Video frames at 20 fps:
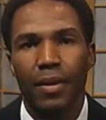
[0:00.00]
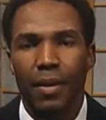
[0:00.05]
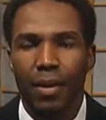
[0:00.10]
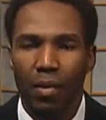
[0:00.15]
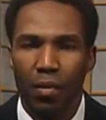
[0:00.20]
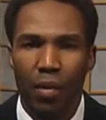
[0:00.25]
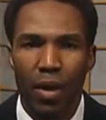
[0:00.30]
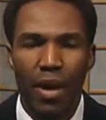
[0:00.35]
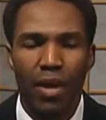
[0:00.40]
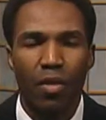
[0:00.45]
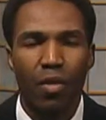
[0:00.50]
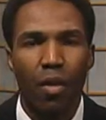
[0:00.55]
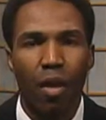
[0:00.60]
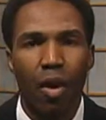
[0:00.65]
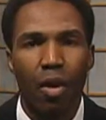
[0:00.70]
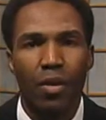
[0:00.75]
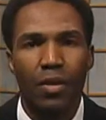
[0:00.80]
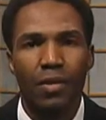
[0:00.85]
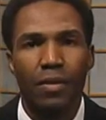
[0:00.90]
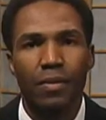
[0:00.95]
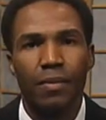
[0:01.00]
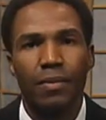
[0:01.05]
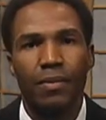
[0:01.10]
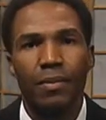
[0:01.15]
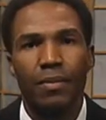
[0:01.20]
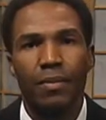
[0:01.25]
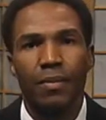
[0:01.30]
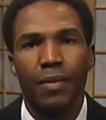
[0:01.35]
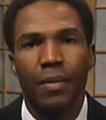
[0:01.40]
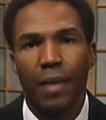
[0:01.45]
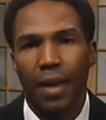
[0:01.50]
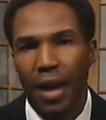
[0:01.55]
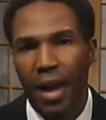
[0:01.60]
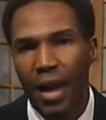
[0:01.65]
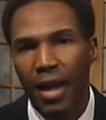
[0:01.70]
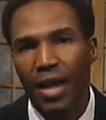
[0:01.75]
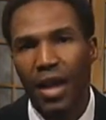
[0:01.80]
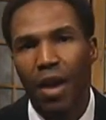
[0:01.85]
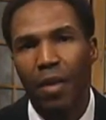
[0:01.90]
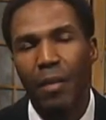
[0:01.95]
Red Cross,
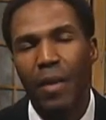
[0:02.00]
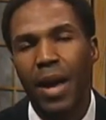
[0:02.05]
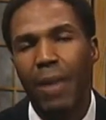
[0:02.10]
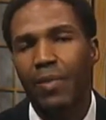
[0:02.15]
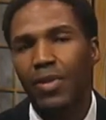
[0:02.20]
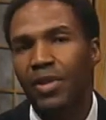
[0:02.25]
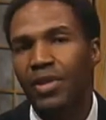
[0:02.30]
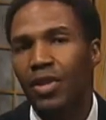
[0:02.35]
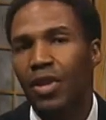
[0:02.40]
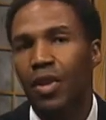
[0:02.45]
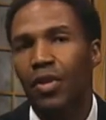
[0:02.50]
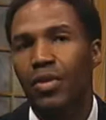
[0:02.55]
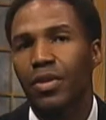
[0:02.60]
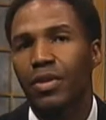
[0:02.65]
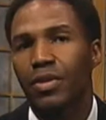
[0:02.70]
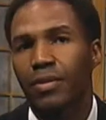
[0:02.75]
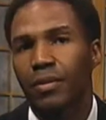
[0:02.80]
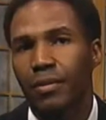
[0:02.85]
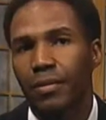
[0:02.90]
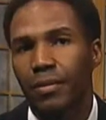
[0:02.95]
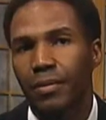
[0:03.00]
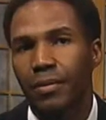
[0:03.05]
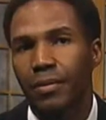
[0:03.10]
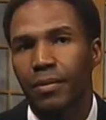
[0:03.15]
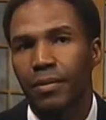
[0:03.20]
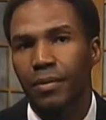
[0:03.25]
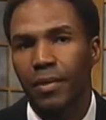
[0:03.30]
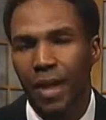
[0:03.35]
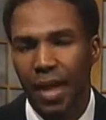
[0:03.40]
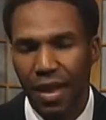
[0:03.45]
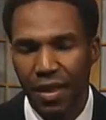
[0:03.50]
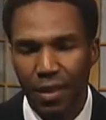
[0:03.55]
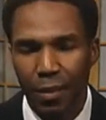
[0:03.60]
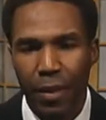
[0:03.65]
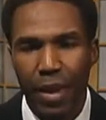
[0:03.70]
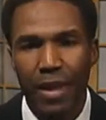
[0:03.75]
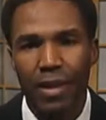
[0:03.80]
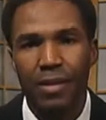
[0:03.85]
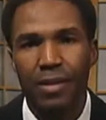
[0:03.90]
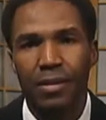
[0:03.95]
Antioch Baptist Church, and the
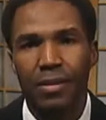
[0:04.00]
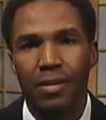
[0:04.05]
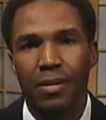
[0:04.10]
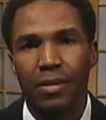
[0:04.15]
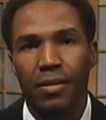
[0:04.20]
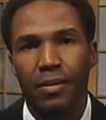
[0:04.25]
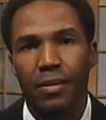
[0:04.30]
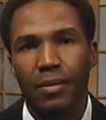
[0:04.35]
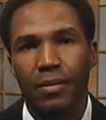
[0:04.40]
Masons.